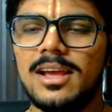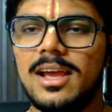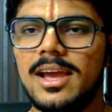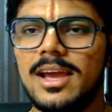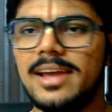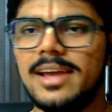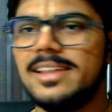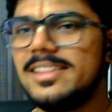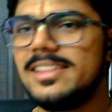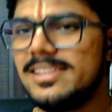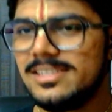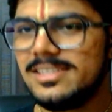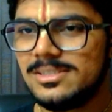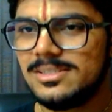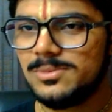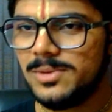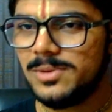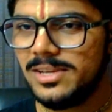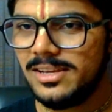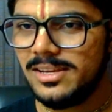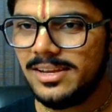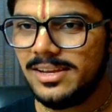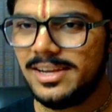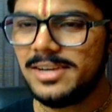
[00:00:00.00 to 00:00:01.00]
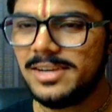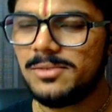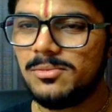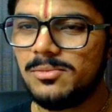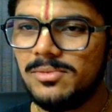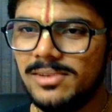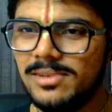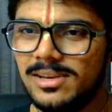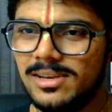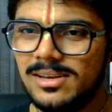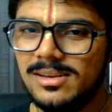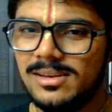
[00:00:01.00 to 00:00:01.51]
and this way it
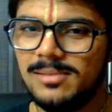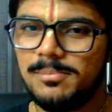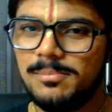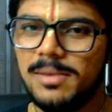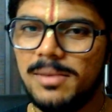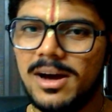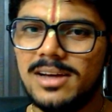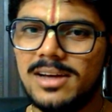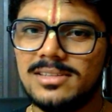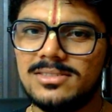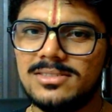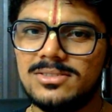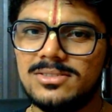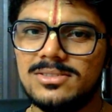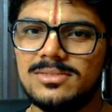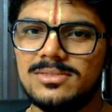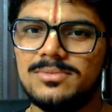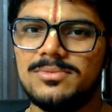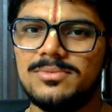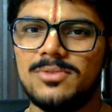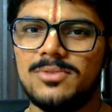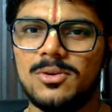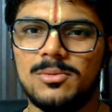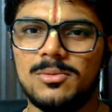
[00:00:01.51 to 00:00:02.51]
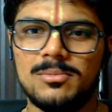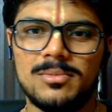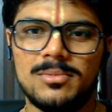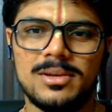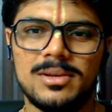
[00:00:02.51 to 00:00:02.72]
will pass from